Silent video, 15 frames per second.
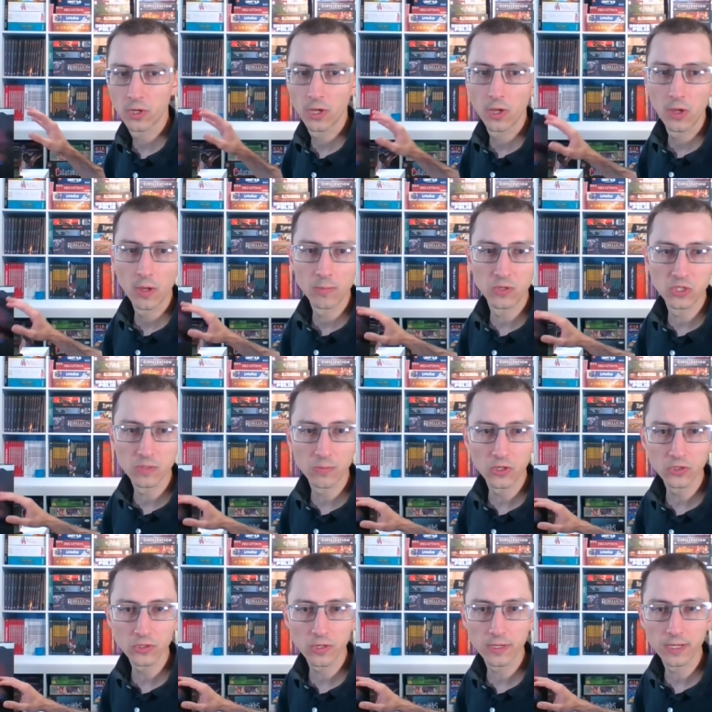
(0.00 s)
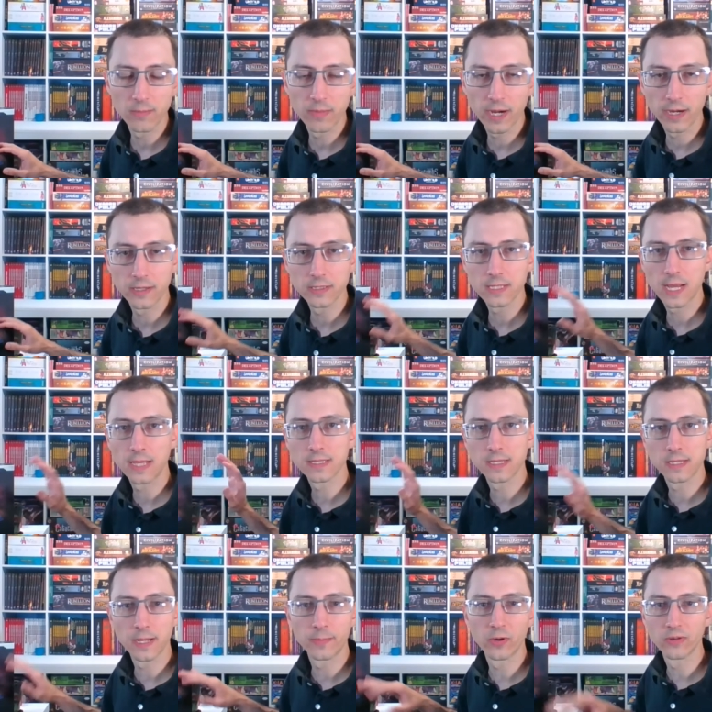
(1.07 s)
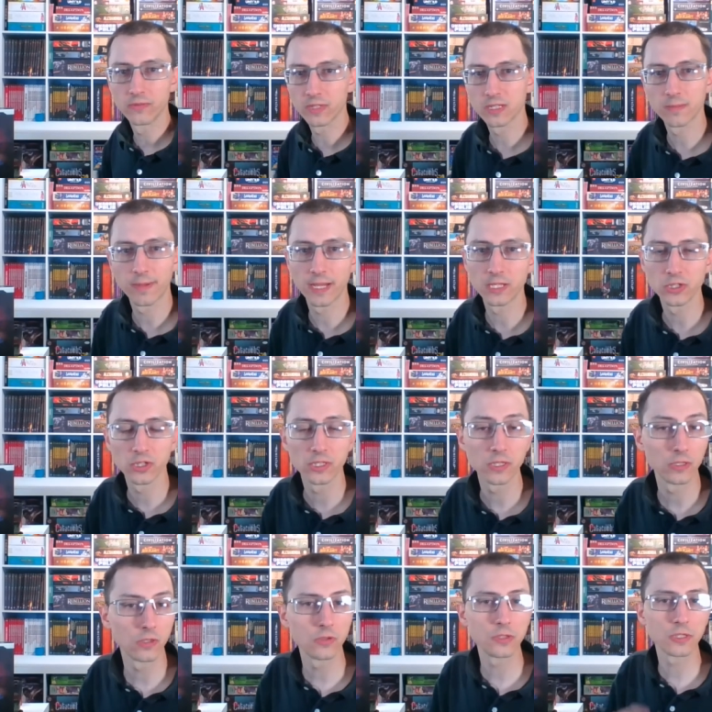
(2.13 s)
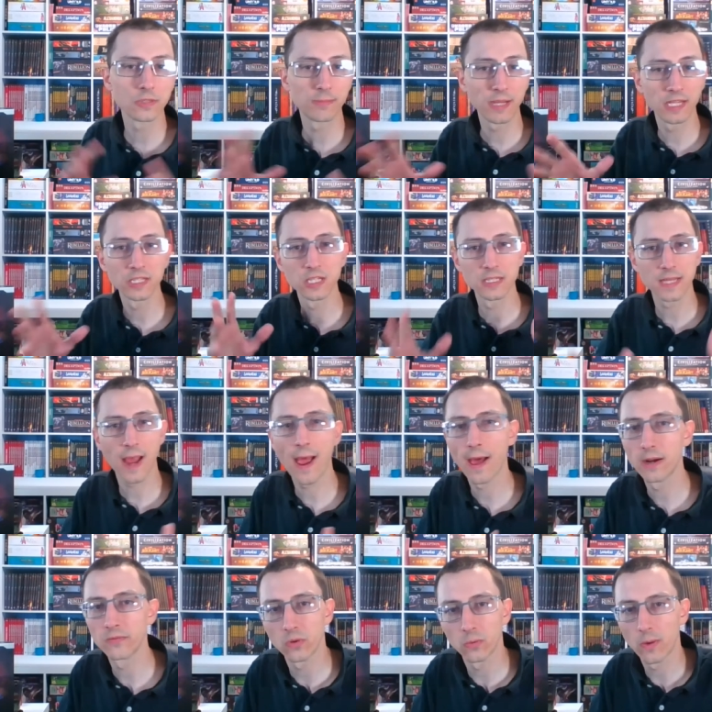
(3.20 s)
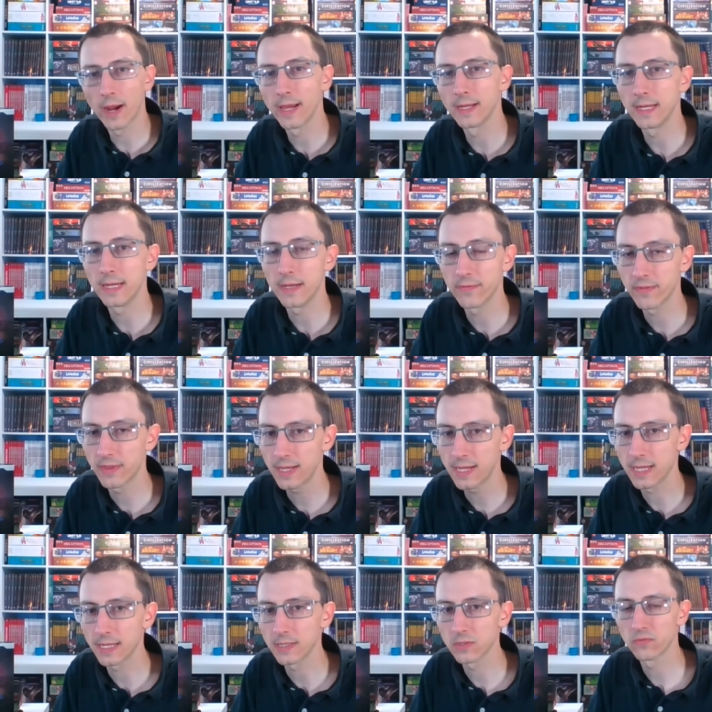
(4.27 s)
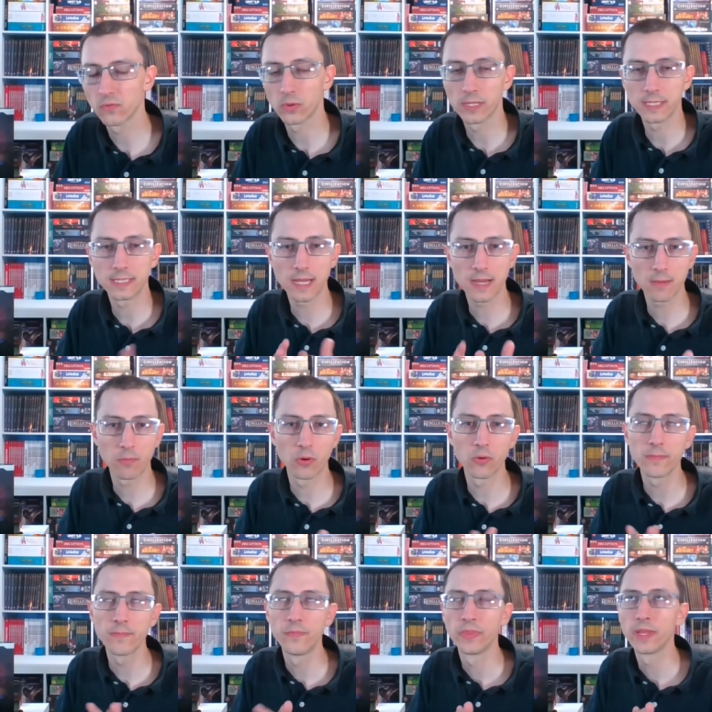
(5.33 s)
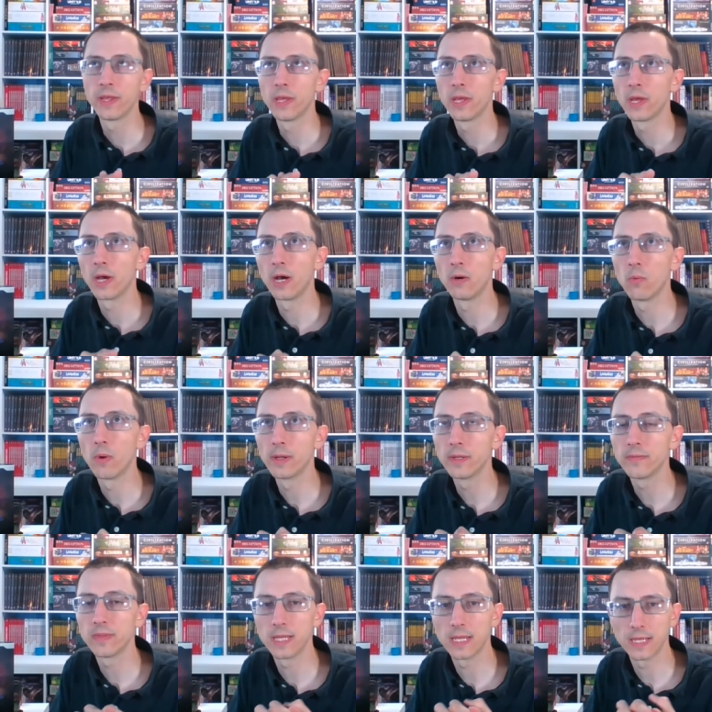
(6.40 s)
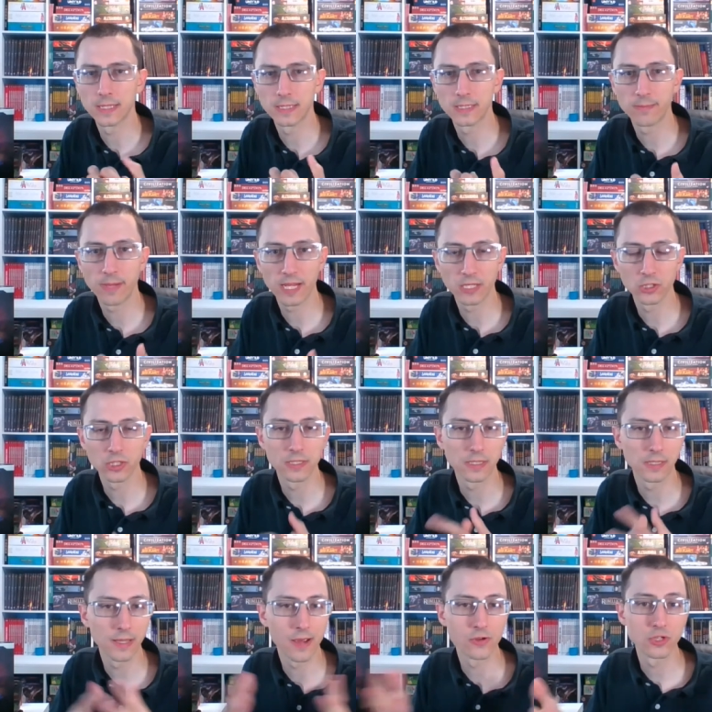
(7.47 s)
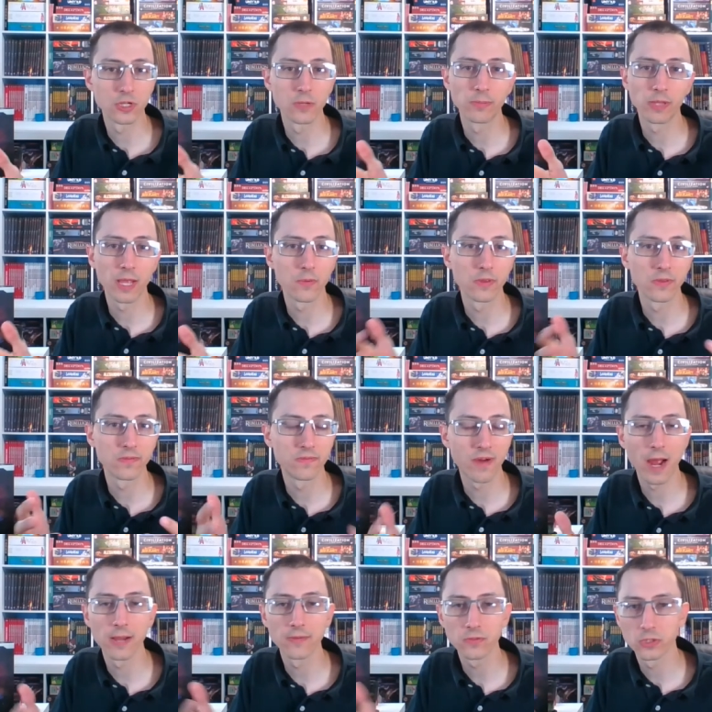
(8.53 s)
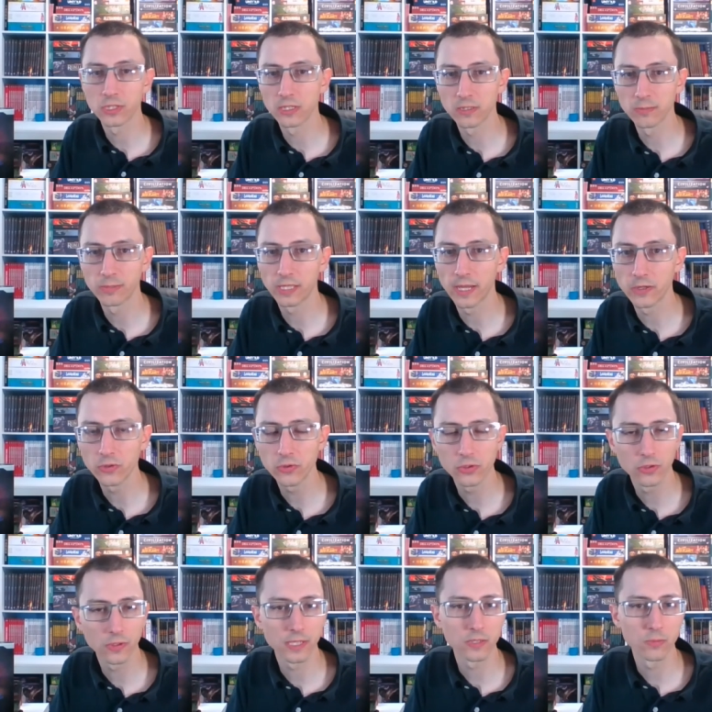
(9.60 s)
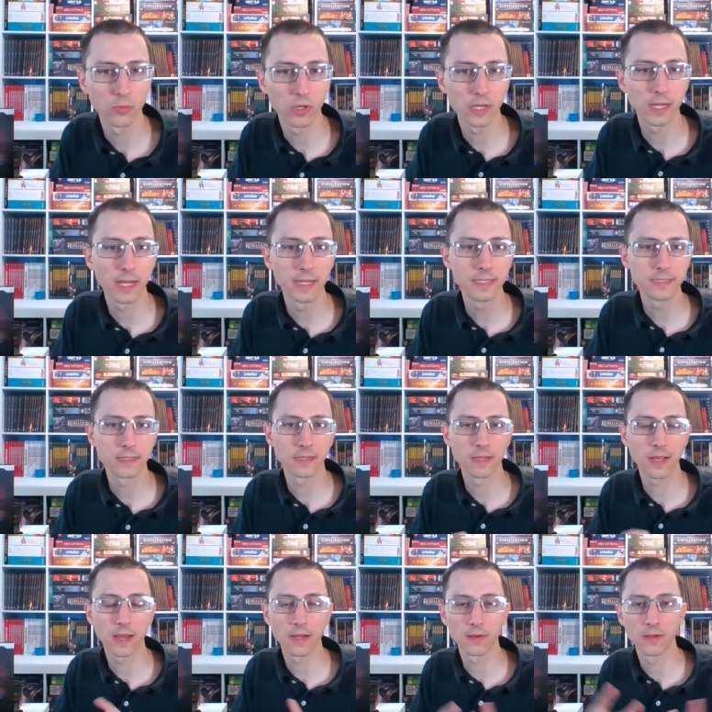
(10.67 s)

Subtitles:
But Small Star Empires has a number of expansions, and those expansions add a variety of things. For example, one of the expansions allows you to play with 5 or 6 players, so that's pretty nice. It kind of